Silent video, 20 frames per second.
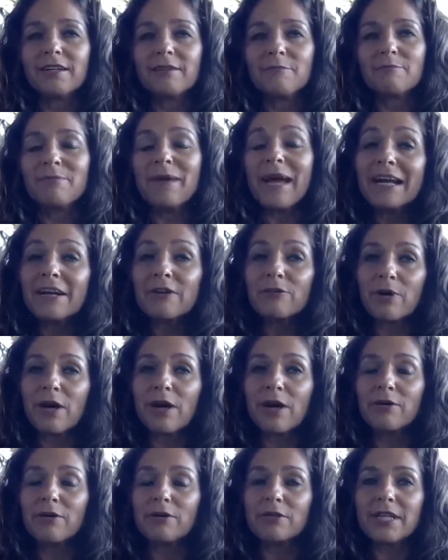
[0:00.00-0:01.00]

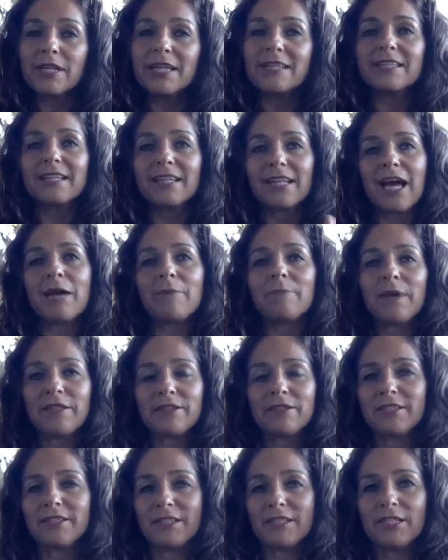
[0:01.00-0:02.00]
background until I made
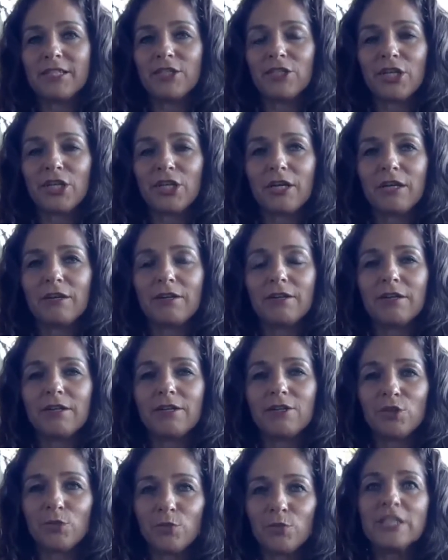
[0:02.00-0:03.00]
the decision
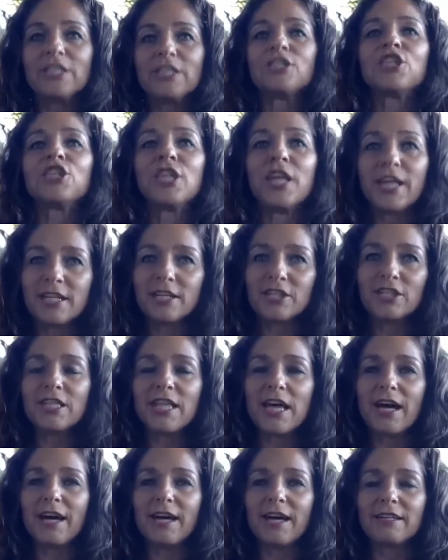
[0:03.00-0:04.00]
to really change
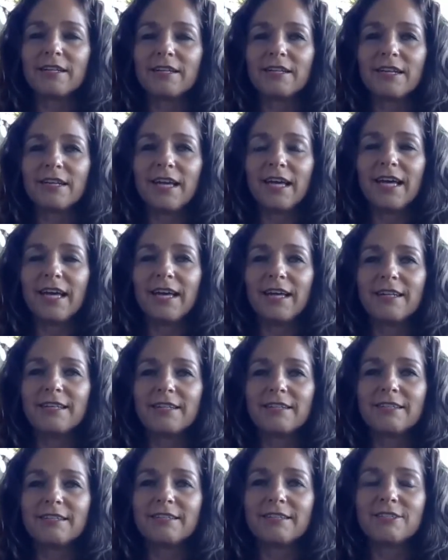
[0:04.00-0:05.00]
that.
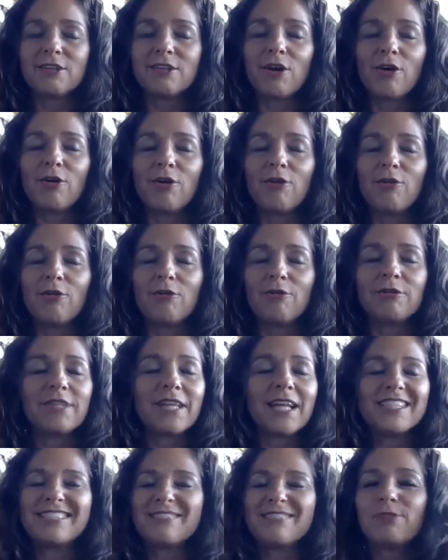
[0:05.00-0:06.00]
And so
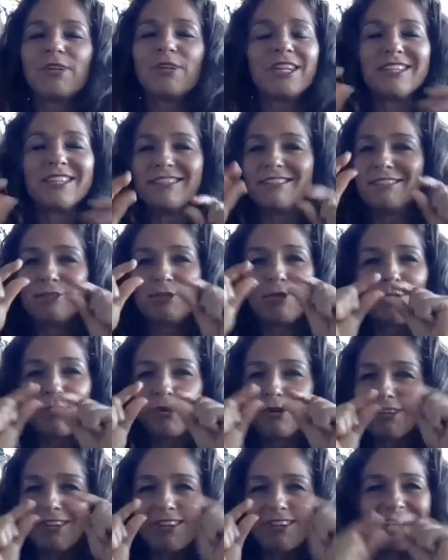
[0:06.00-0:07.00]
that's really
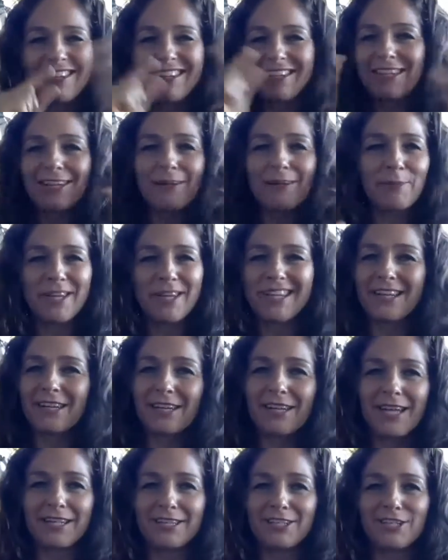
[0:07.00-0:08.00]
super little bit in a
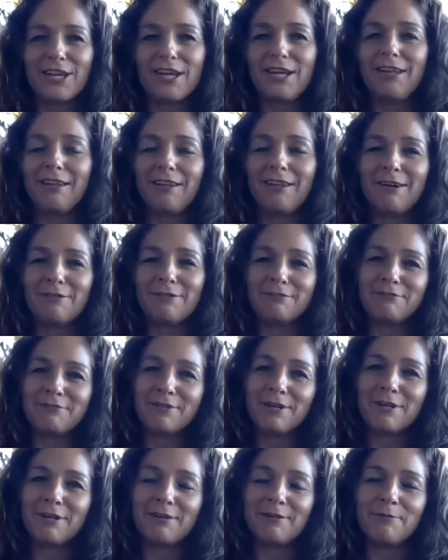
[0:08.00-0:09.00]
nutshell of
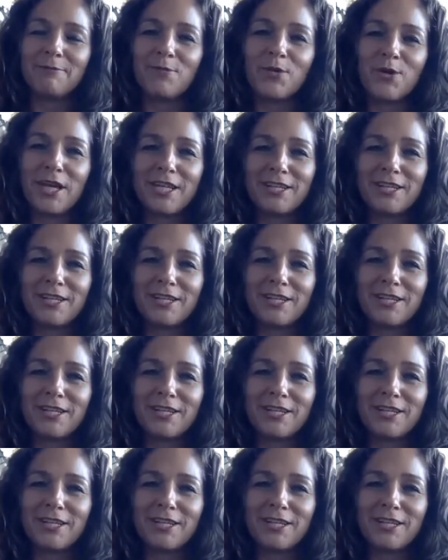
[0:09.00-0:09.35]
what I do.